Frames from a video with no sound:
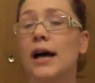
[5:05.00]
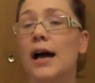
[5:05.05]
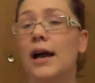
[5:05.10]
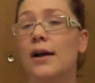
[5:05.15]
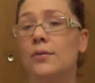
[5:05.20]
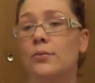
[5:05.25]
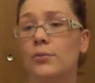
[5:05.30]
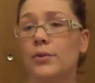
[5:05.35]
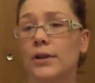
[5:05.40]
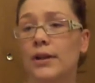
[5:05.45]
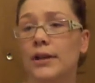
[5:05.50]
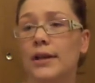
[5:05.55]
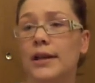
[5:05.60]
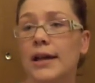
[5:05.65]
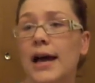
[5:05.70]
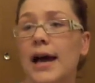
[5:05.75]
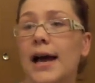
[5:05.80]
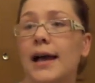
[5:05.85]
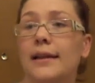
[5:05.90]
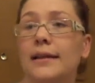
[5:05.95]
I really
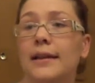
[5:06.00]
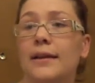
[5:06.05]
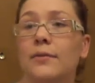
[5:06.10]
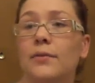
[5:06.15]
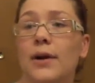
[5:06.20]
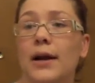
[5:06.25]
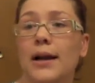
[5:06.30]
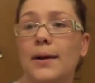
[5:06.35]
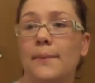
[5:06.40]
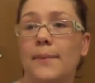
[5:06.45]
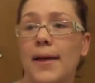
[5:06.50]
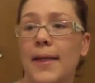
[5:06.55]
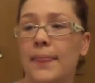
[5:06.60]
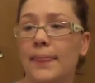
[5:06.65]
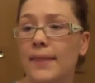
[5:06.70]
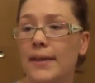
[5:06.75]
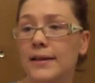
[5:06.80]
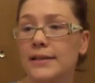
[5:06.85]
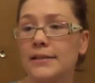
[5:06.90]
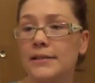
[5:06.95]
highly
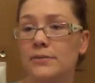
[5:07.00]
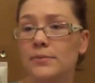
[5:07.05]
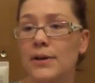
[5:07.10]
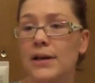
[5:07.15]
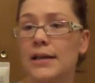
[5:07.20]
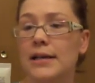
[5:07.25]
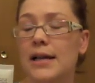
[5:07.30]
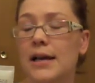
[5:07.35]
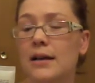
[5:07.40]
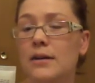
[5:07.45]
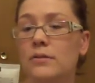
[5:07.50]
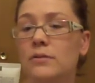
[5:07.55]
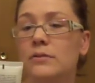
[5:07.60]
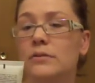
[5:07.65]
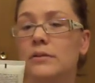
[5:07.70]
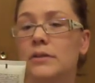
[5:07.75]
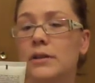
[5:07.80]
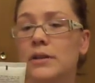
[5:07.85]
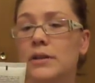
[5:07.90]
recommend this right now.